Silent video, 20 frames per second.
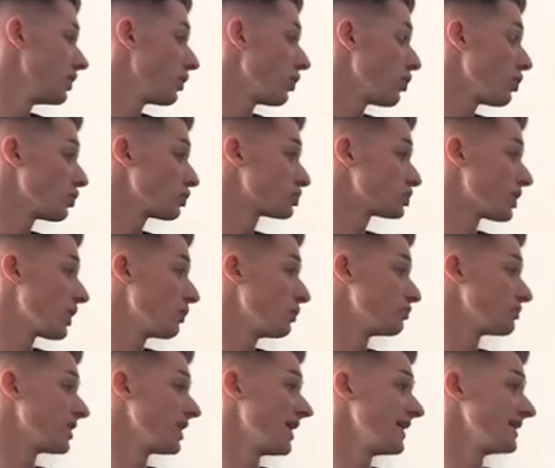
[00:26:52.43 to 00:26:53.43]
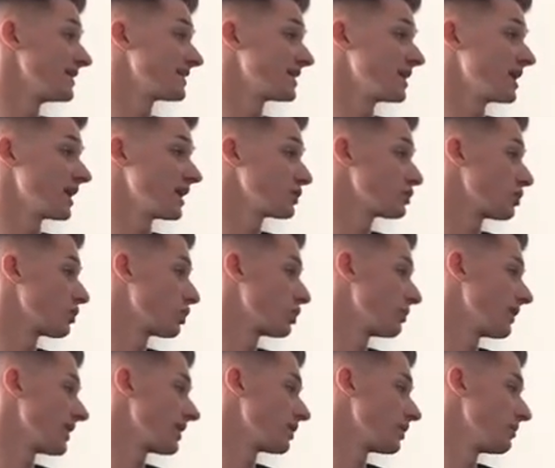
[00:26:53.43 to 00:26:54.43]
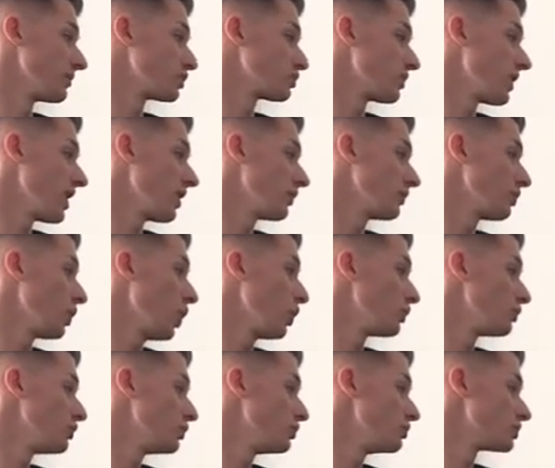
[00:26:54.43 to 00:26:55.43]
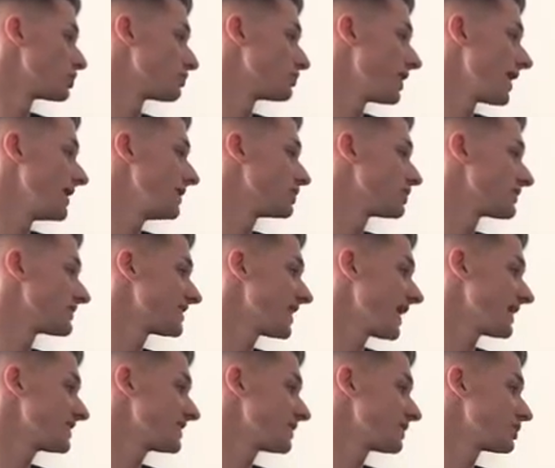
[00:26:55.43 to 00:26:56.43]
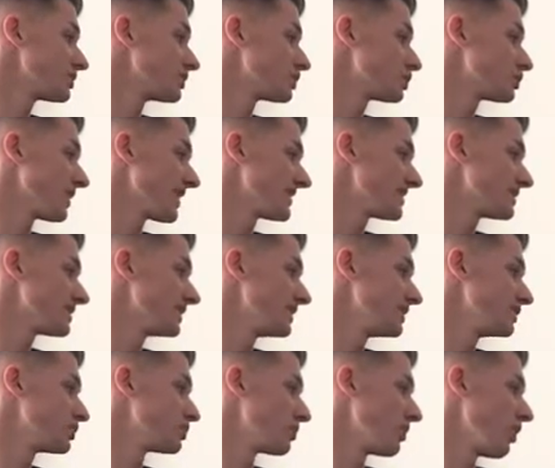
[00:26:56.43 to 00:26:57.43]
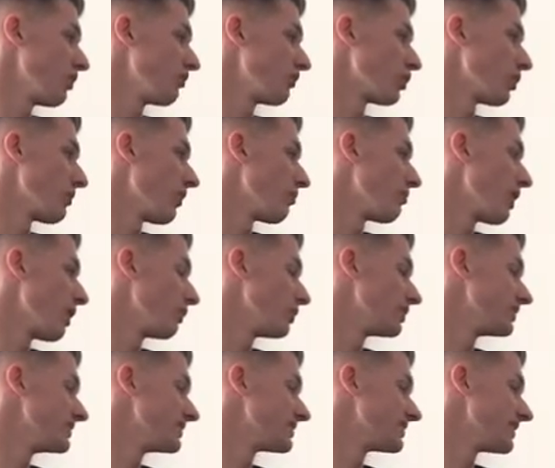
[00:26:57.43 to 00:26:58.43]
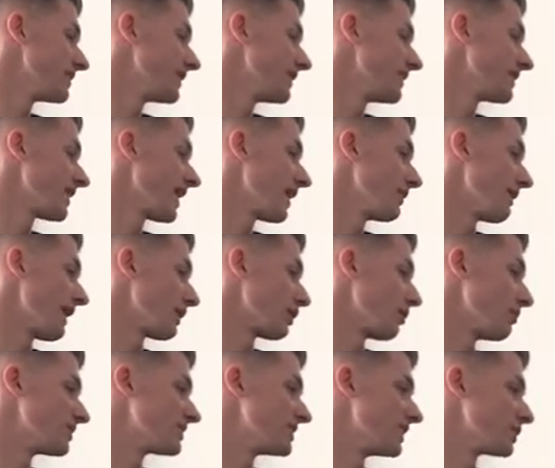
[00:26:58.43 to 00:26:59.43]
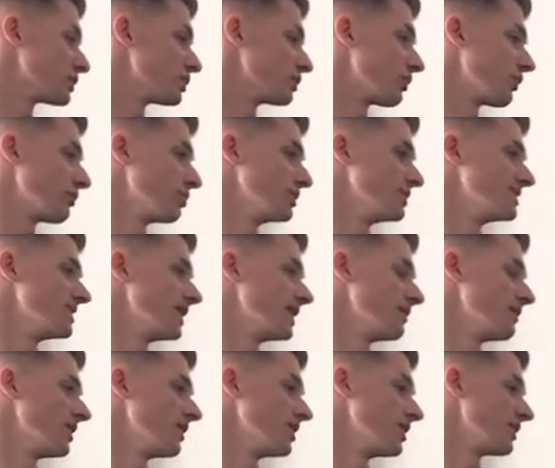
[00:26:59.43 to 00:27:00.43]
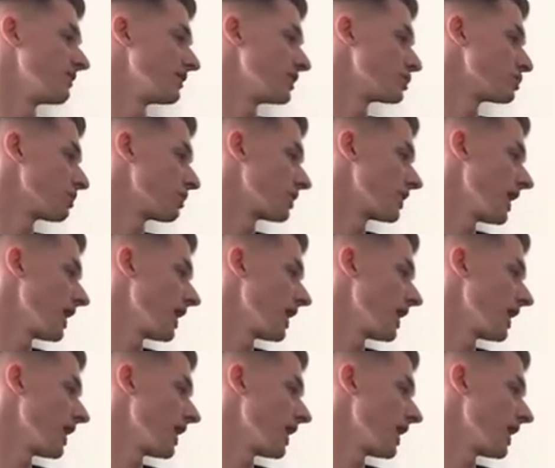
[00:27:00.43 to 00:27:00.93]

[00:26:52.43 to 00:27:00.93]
also relating to the national curriculum as well, use a range of tactics and strategies to overcome opponents in direct competition through team and individual